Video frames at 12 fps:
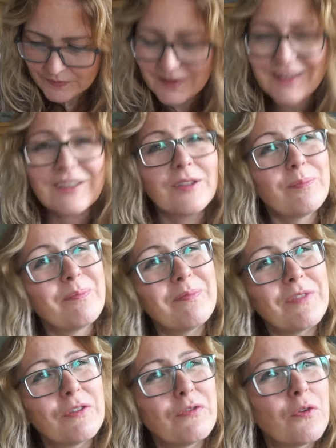and the,
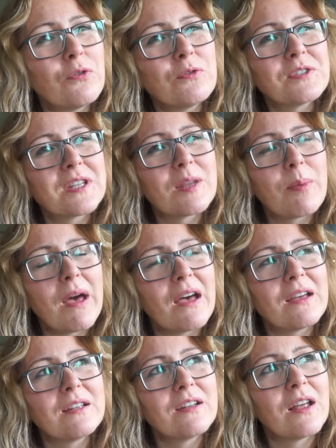the photos in the
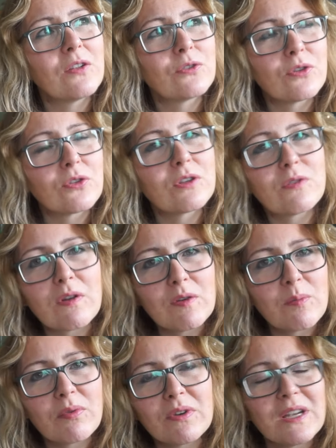pattern, although they're very
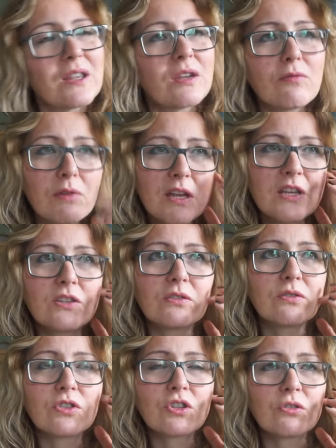pretty, they really
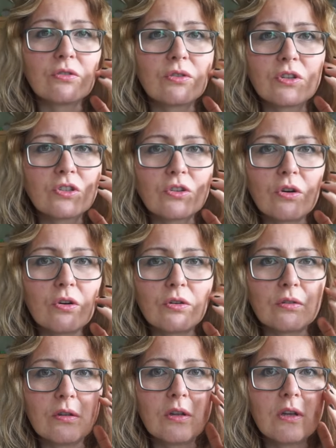don't show the
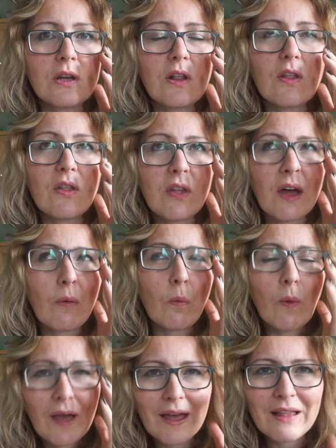shawl that
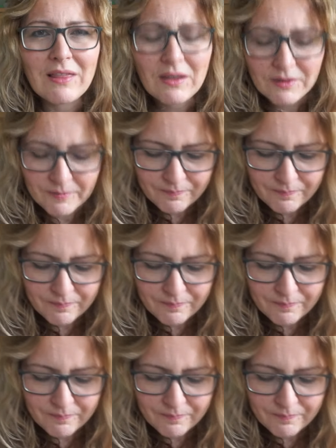well.